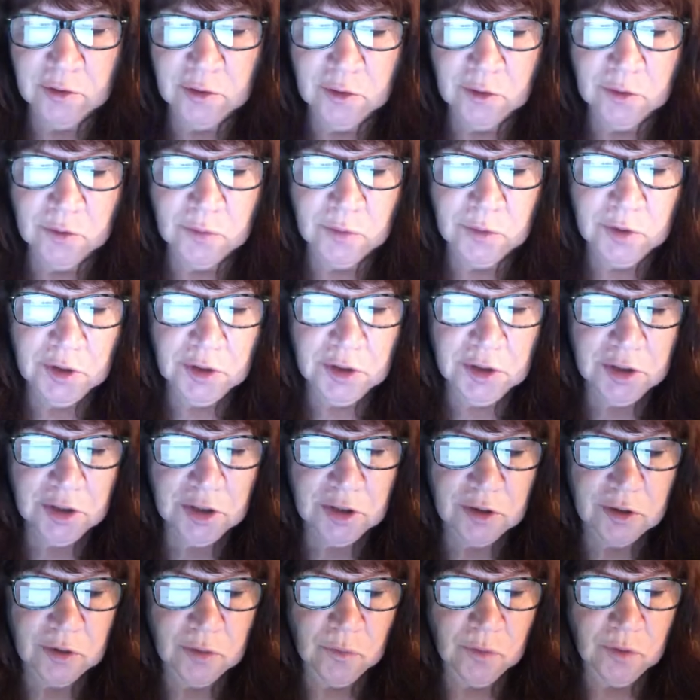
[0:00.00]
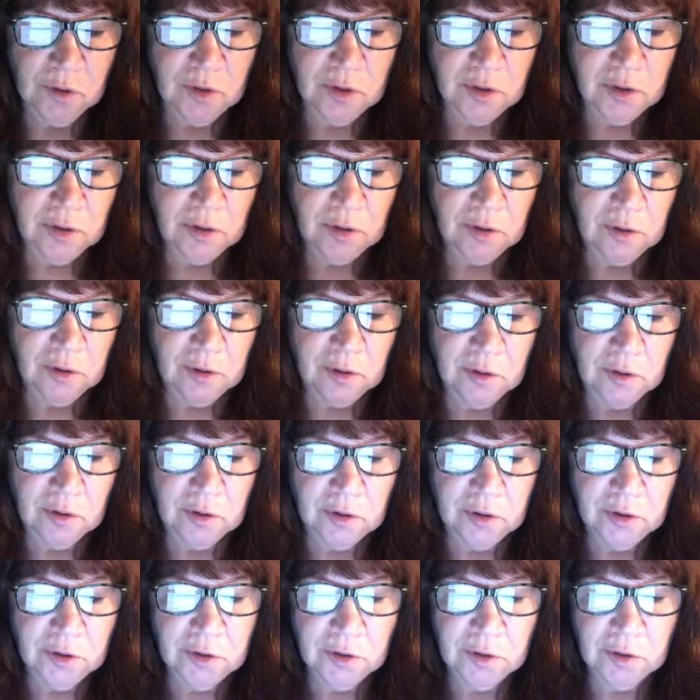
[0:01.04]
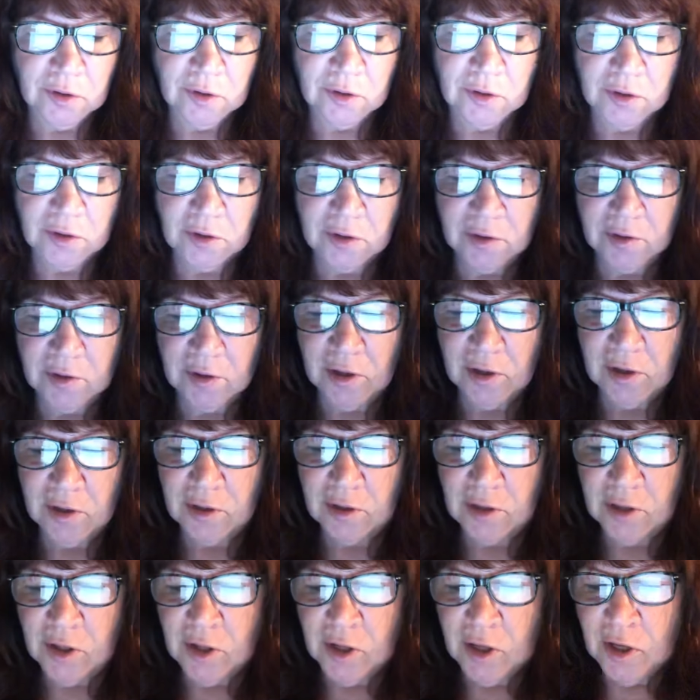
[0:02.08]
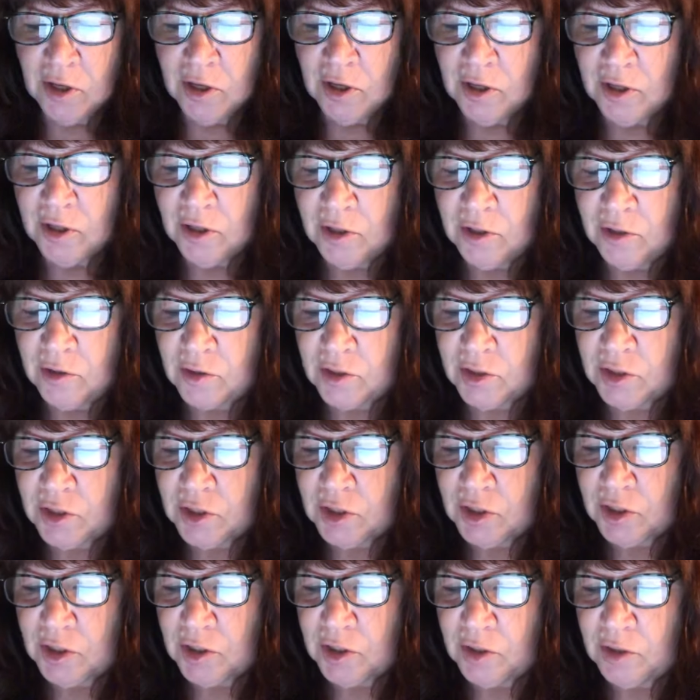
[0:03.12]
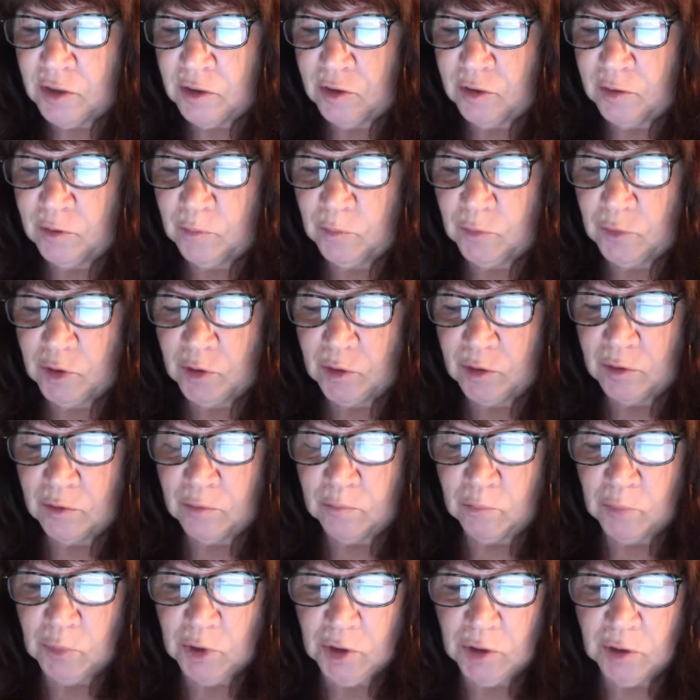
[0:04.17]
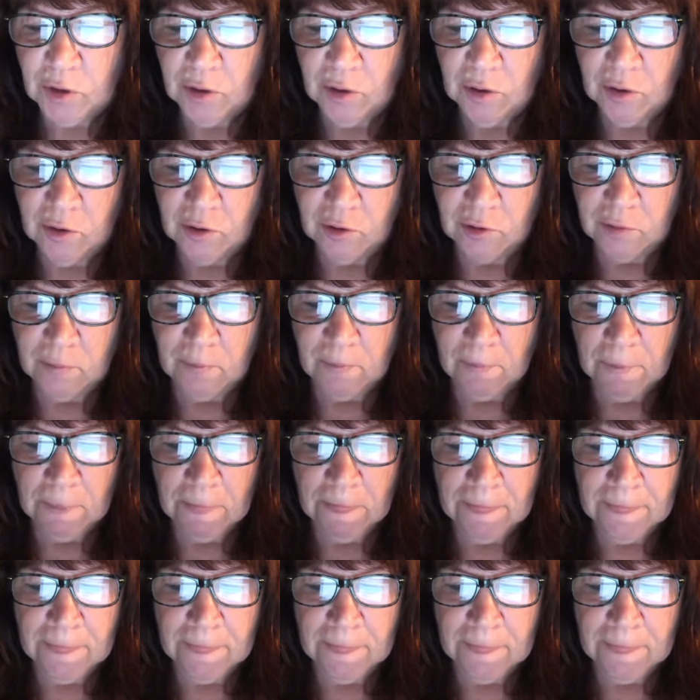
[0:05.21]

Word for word: You'll wish with all your heart that he or she could be home.